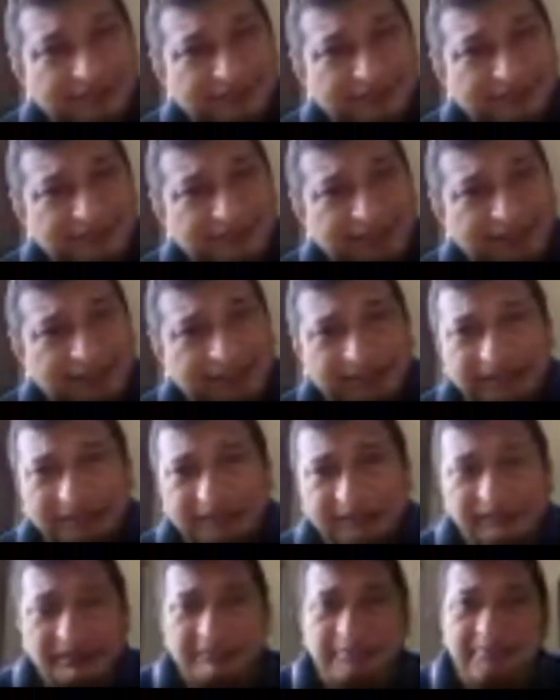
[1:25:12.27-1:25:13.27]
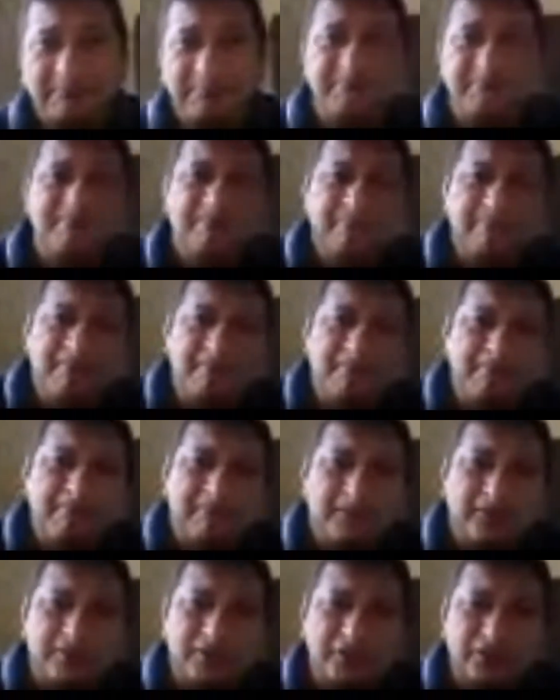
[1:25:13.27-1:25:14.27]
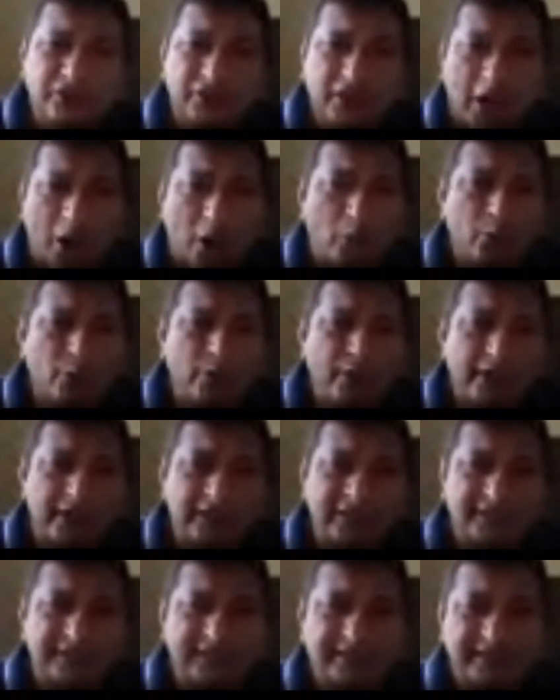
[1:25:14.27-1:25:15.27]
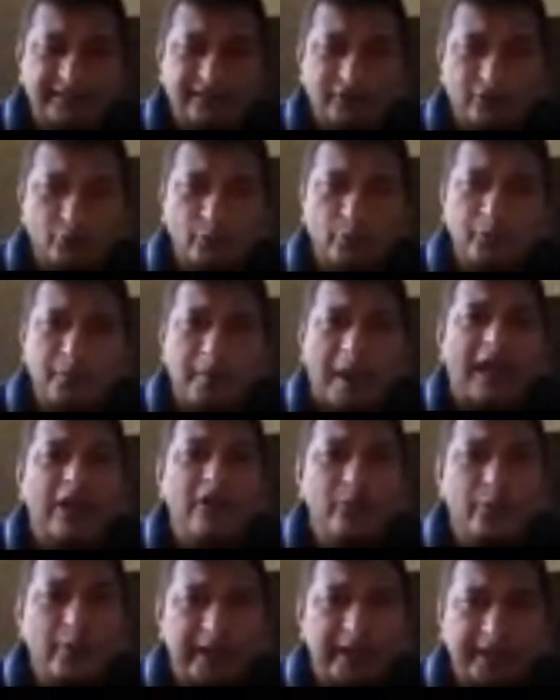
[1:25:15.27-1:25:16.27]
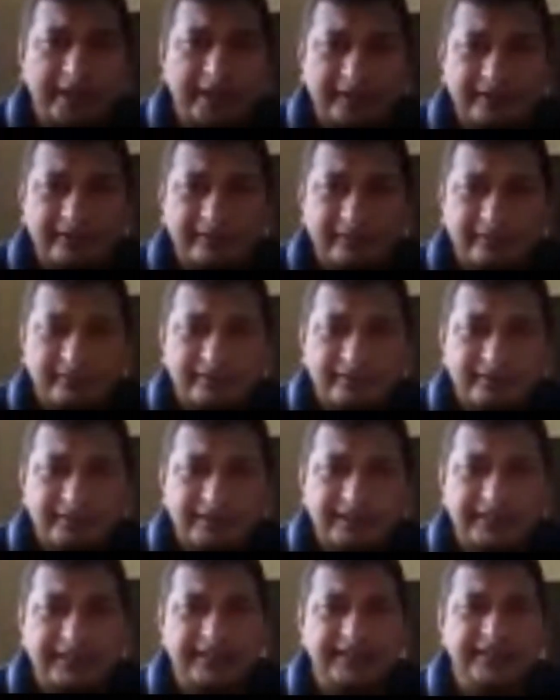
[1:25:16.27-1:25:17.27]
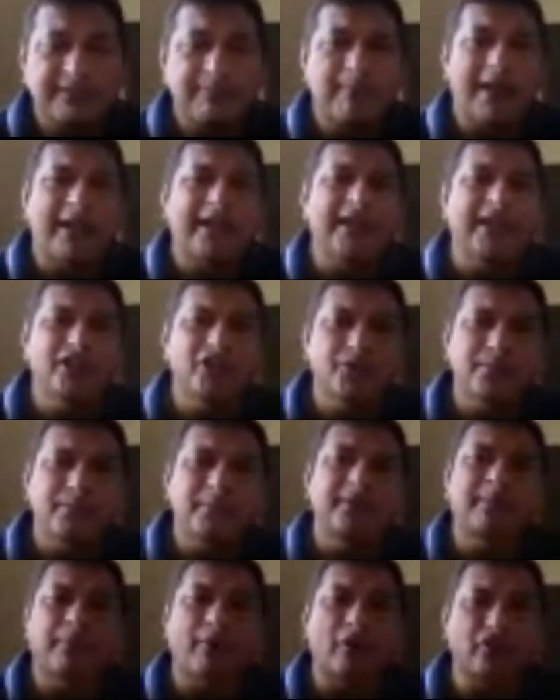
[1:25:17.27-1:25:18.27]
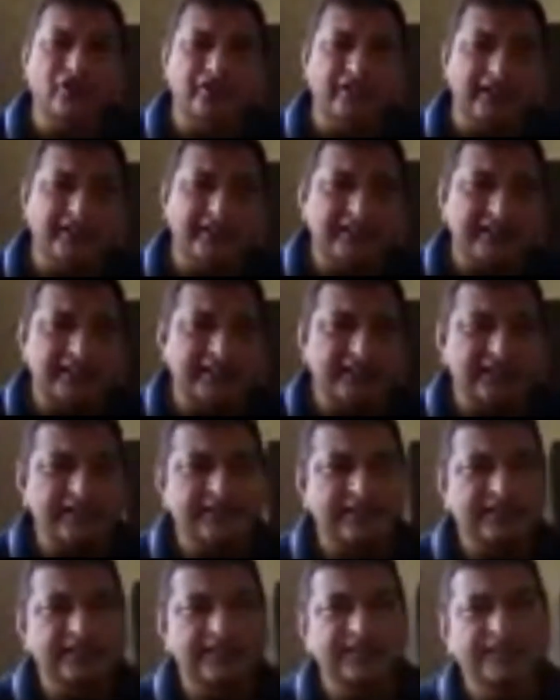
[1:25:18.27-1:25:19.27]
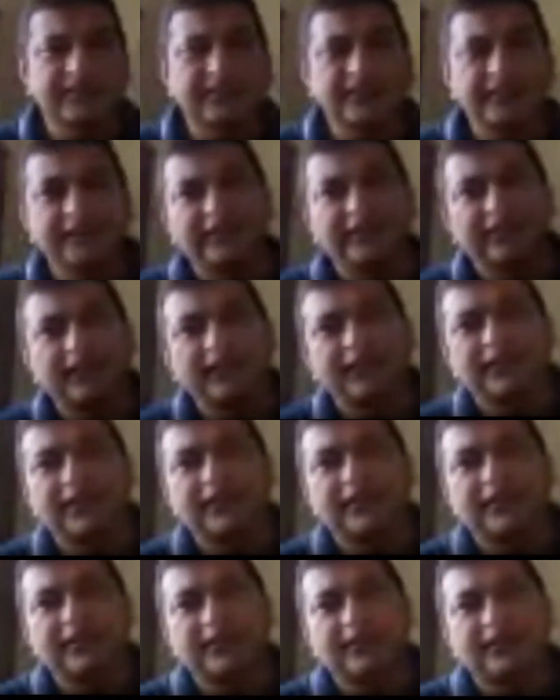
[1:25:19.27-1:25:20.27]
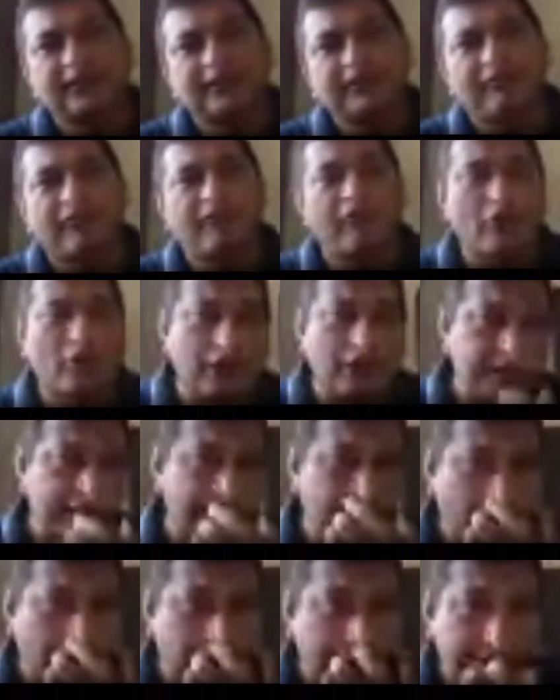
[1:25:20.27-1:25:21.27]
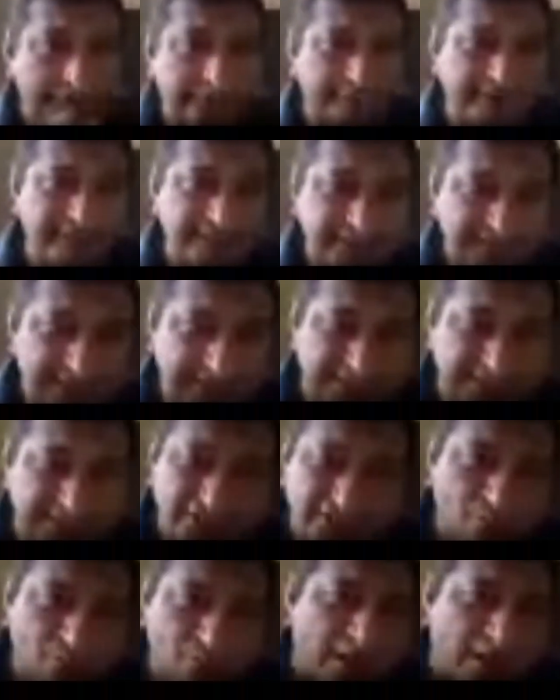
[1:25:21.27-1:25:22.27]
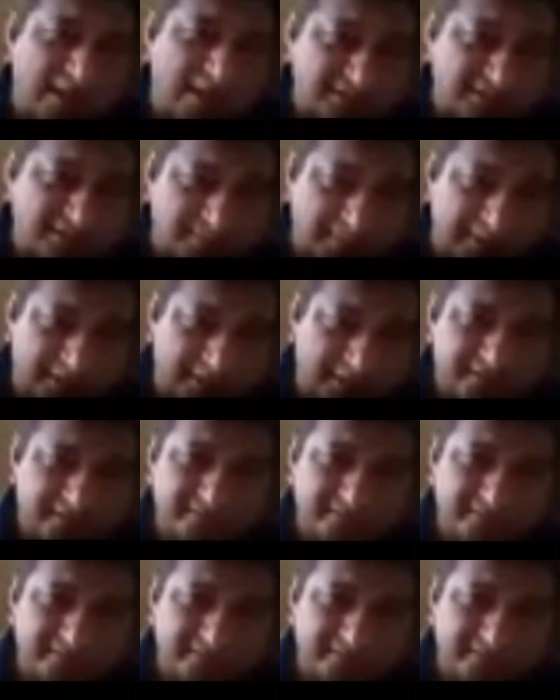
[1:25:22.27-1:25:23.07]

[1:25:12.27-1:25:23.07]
the soundness to evaluate the management processes for control in risk is one aspect.